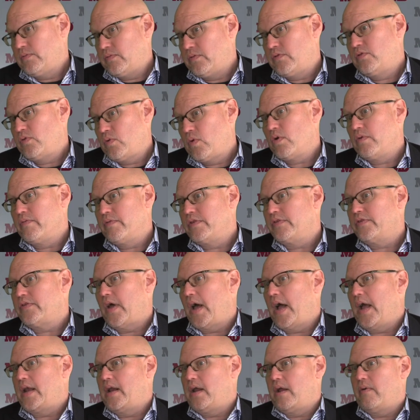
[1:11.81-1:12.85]
sort of
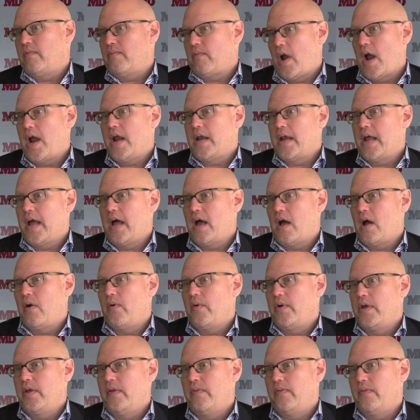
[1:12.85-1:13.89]
exciting right
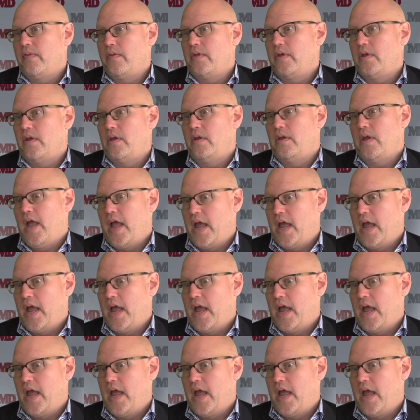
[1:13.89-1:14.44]
now in the